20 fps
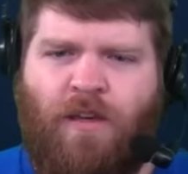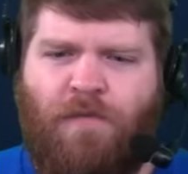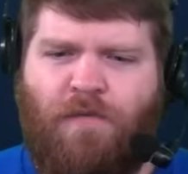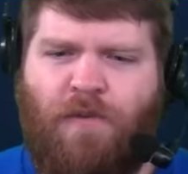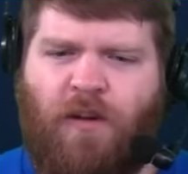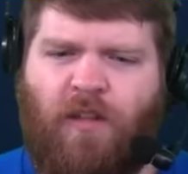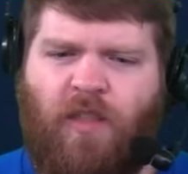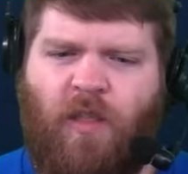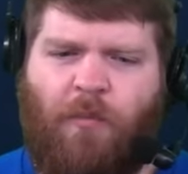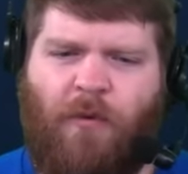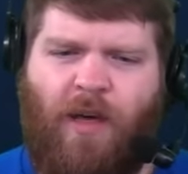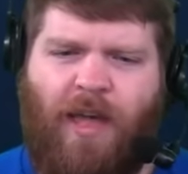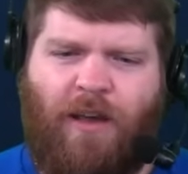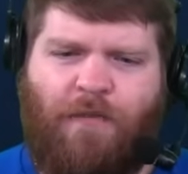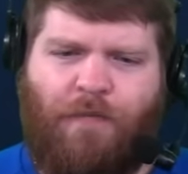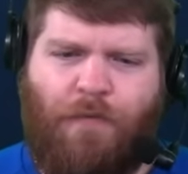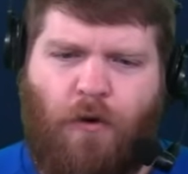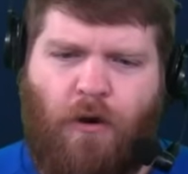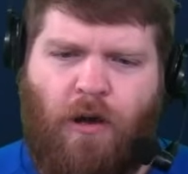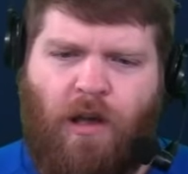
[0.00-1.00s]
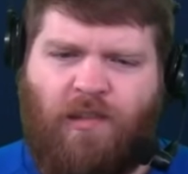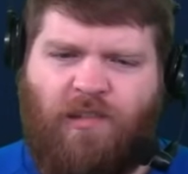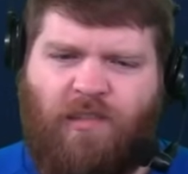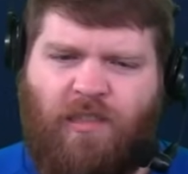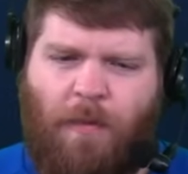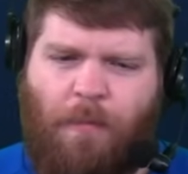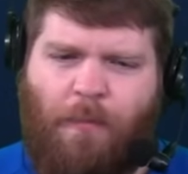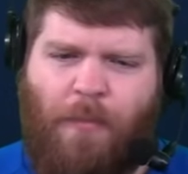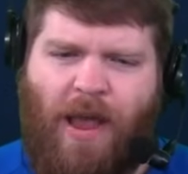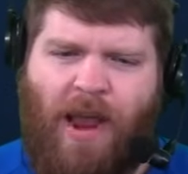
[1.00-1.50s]
Fill in the blank for us.
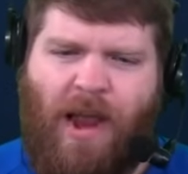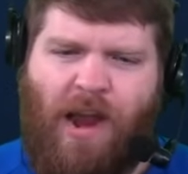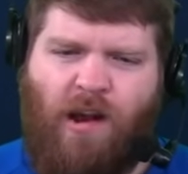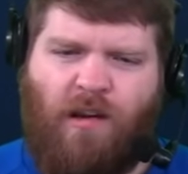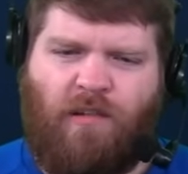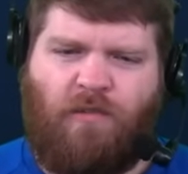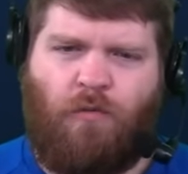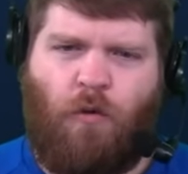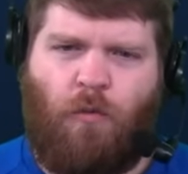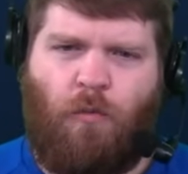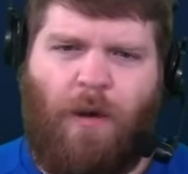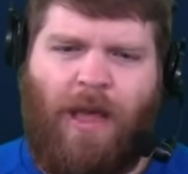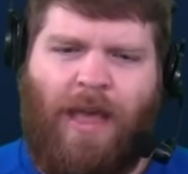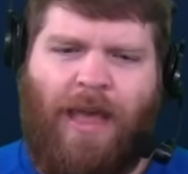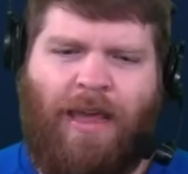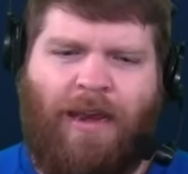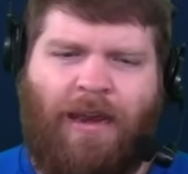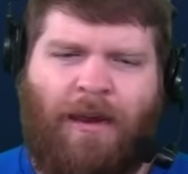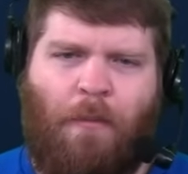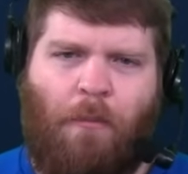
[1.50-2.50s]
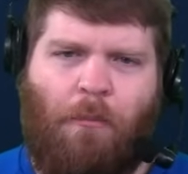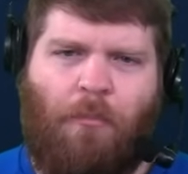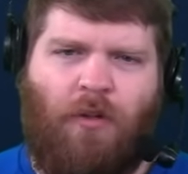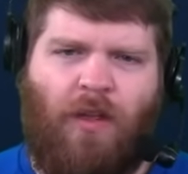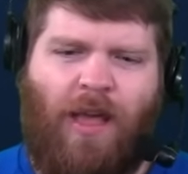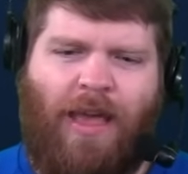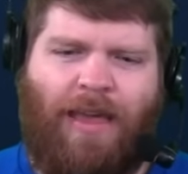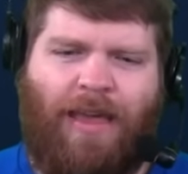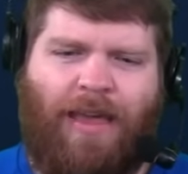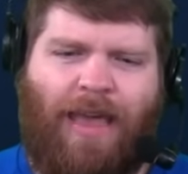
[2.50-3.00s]
The Bears will win
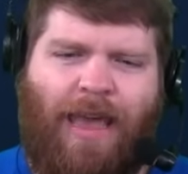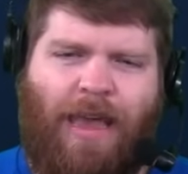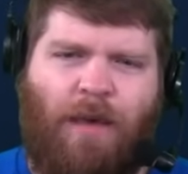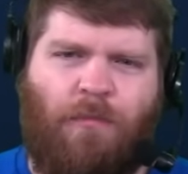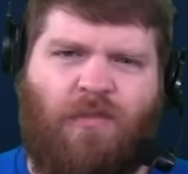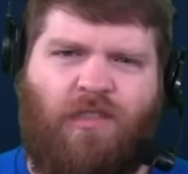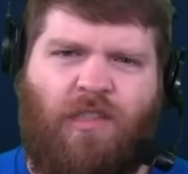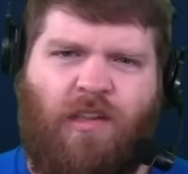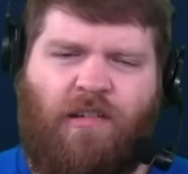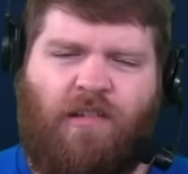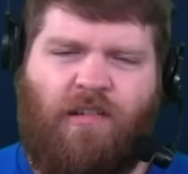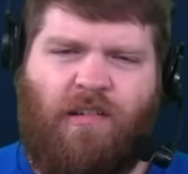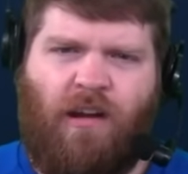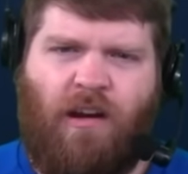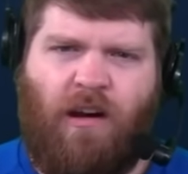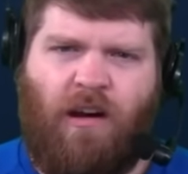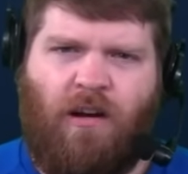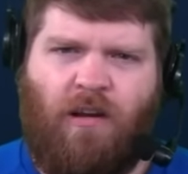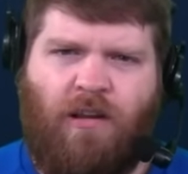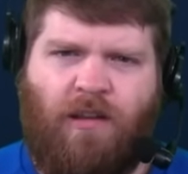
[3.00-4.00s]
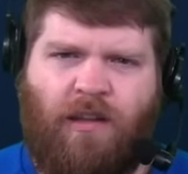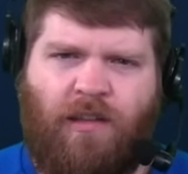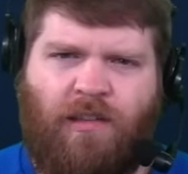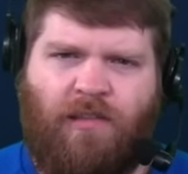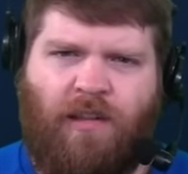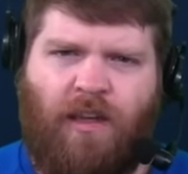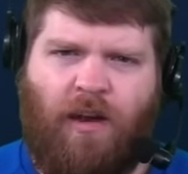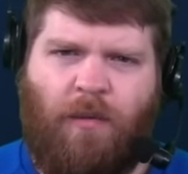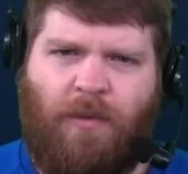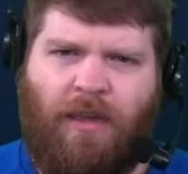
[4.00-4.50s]
blank games this year. Is
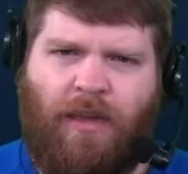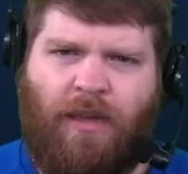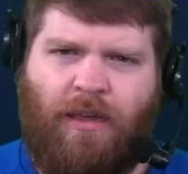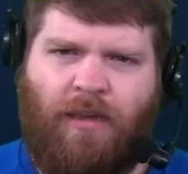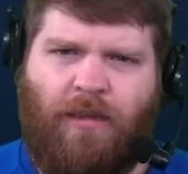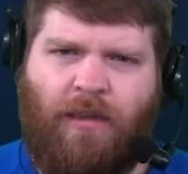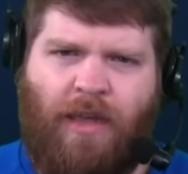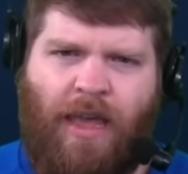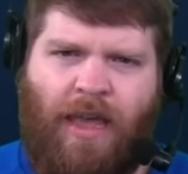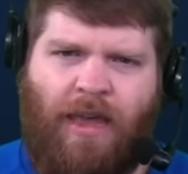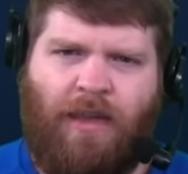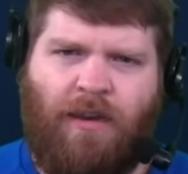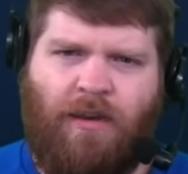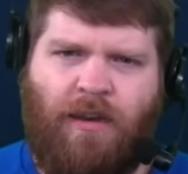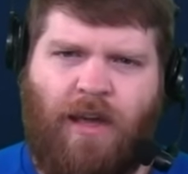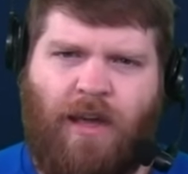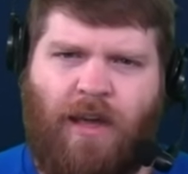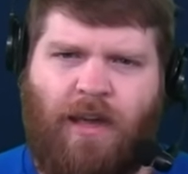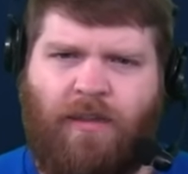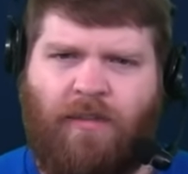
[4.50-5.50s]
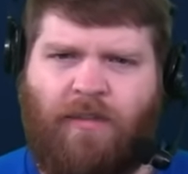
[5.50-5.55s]
it going to be 8, 9,